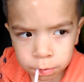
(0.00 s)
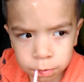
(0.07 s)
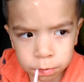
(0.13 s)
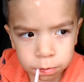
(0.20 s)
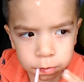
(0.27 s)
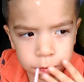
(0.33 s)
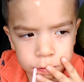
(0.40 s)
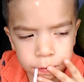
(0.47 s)

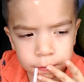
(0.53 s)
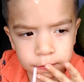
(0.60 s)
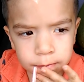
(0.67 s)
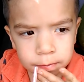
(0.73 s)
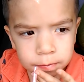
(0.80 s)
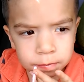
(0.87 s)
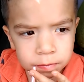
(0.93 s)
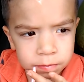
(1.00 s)

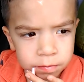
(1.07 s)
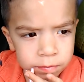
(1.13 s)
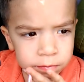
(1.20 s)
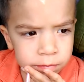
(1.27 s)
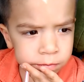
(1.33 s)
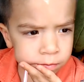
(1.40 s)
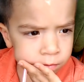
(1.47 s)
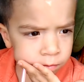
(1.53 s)

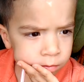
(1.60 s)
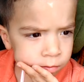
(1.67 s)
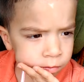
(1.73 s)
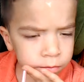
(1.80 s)
[no speech]